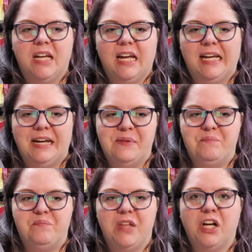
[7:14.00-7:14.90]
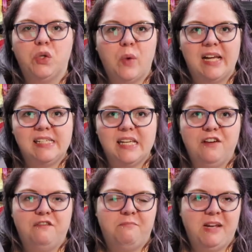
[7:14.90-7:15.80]
um,
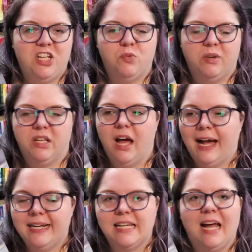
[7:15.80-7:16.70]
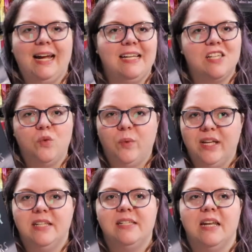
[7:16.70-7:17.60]
aggressive beach with high tides and
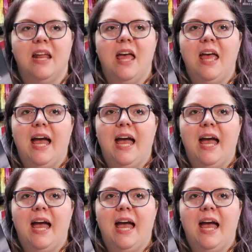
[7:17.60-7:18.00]
winds and,